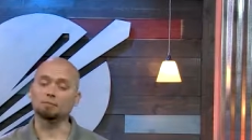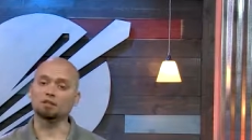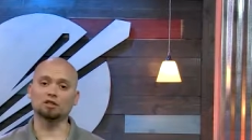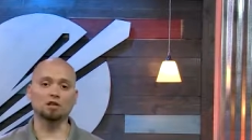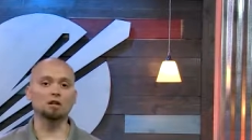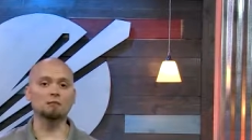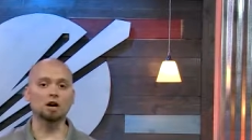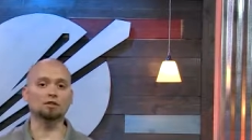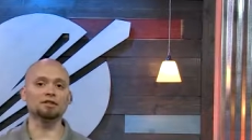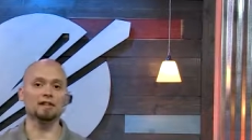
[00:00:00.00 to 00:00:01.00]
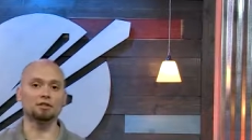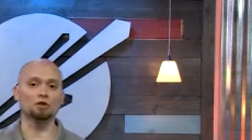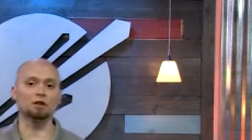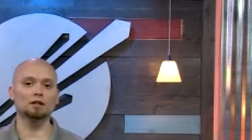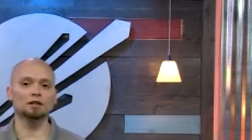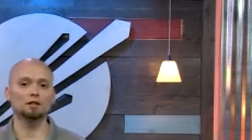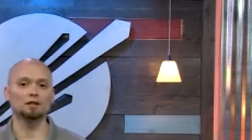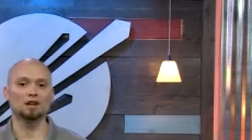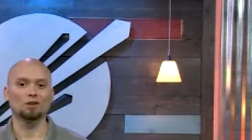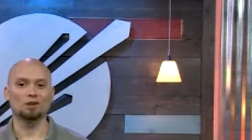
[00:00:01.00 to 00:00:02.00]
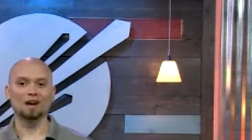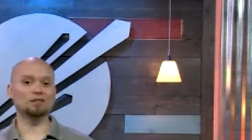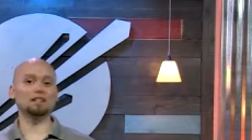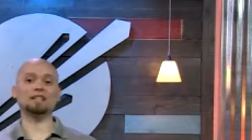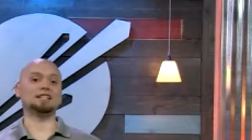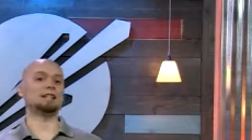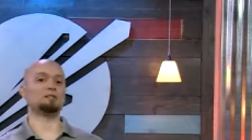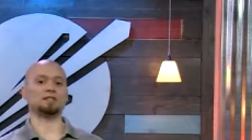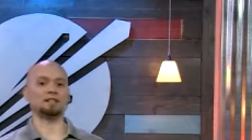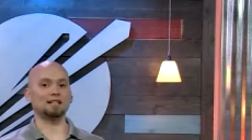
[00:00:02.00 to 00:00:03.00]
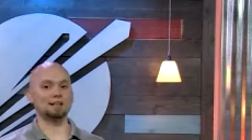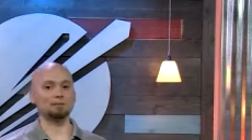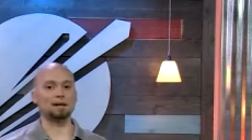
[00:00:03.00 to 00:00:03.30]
But there's other models that I work where I don't need the 10% down